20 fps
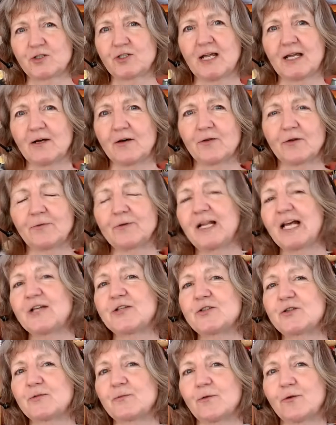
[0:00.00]
although it has
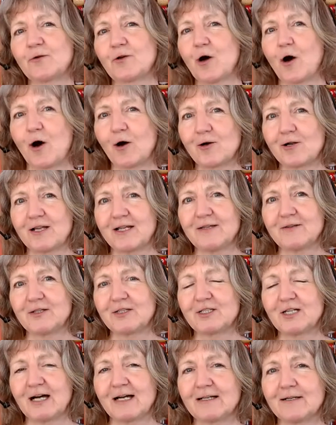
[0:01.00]
the word art in the
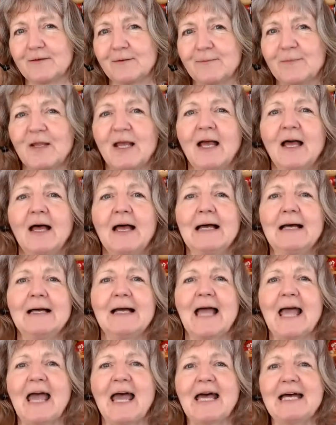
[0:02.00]
title.
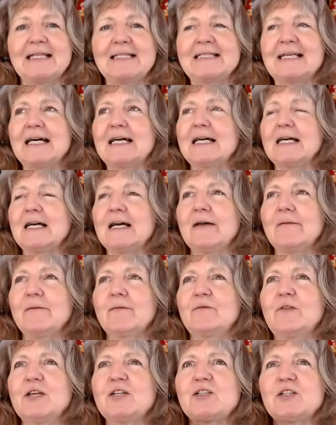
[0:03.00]
And
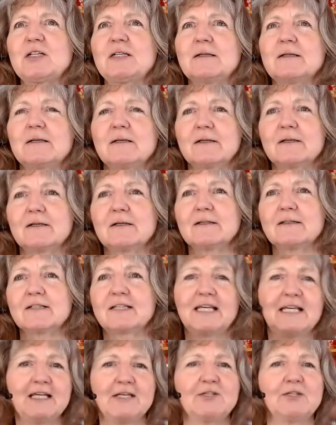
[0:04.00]
this
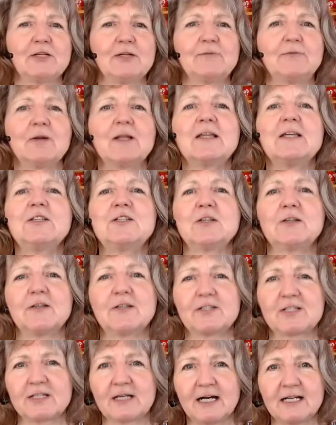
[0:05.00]
keys in really to this
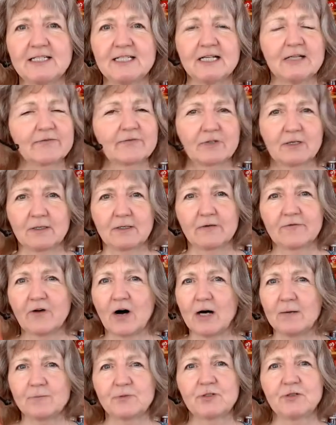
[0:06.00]
idea of
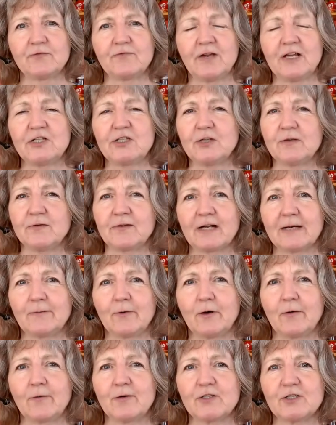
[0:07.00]
observation that I'm
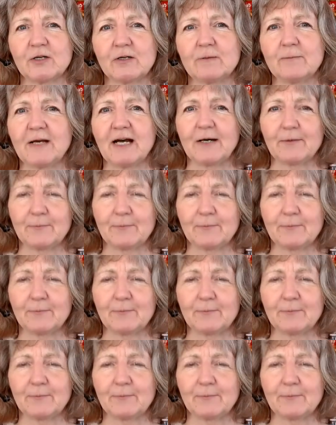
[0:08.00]
always on about.